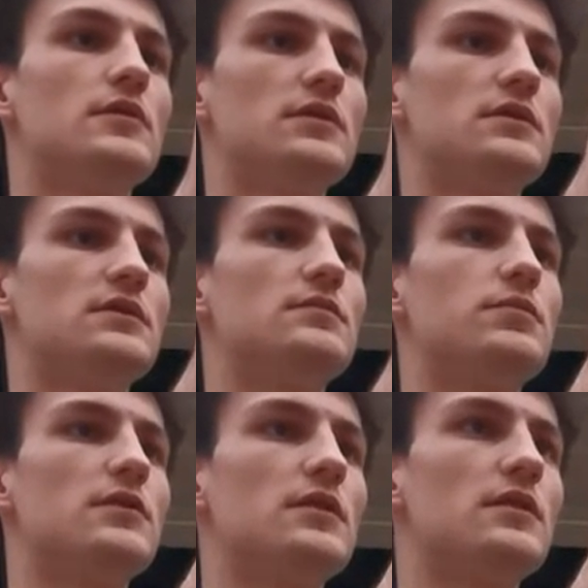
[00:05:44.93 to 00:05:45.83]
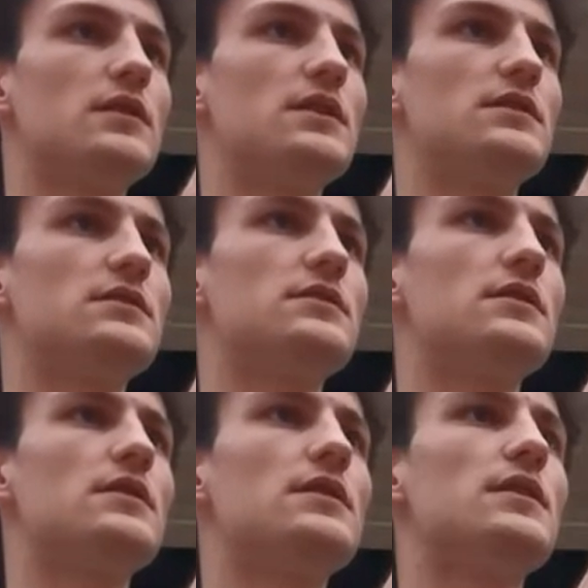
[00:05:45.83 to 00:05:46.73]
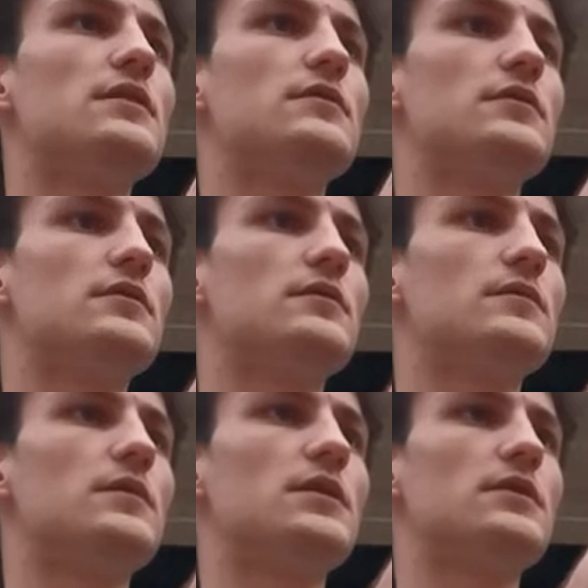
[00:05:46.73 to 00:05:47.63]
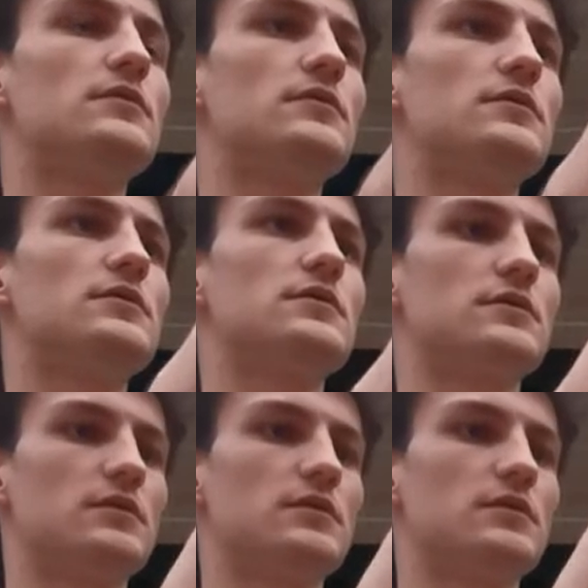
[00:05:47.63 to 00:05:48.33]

I'm going to bring this out around.